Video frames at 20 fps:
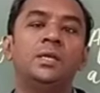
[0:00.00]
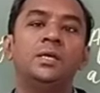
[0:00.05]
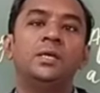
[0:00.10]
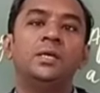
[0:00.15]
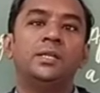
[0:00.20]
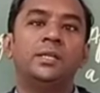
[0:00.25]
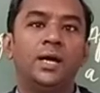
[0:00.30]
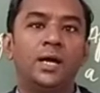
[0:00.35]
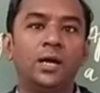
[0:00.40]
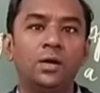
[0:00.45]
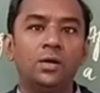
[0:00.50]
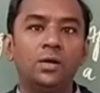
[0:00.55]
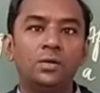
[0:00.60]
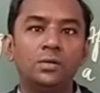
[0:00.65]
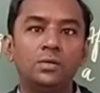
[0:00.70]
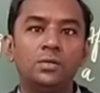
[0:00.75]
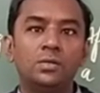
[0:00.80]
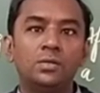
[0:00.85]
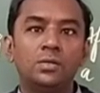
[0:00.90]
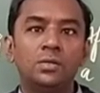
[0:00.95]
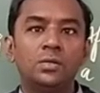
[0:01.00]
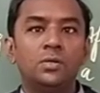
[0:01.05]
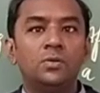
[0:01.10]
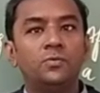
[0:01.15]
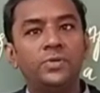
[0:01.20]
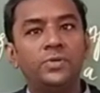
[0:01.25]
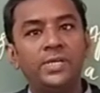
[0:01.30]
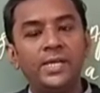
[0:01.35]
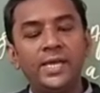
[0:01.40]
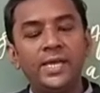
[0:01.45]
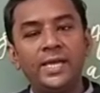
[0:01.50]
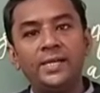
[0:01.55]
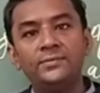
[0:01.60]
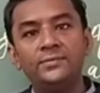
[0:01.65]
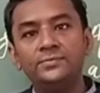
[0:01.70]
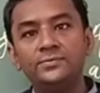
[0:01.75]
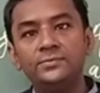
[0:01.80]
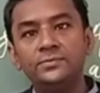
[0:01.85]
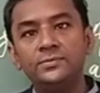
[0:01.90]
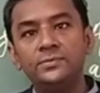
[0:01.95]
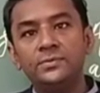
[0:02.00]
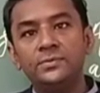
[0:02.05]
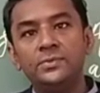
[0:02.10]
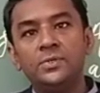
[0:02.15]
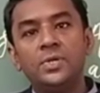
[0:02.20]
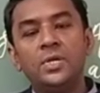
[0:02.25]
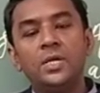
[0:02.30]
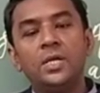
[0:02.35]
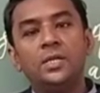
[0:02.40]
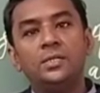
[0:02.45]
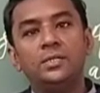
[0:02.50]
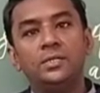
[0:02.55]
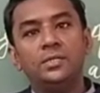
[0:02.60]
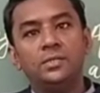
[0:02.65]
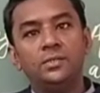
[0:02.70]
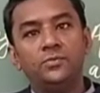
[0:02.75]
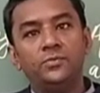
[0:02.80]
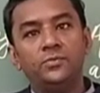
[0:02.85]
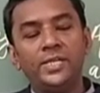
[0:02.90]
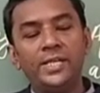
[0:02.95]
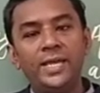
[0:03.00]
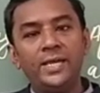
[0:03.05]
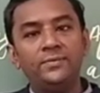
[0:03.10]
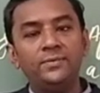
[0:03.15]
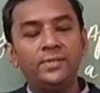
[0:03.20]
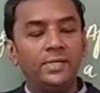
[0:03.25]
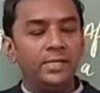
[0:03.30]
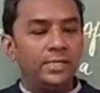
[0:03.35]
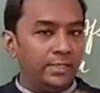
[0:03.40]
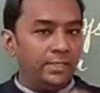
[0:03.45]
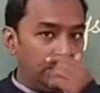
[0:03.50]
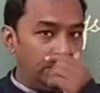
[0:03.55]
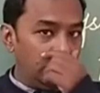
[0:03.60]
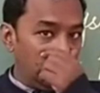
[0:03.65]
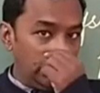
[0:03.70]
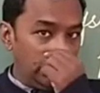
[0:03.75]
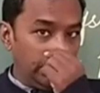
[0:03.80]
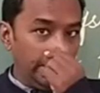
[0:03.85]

Now, we have learned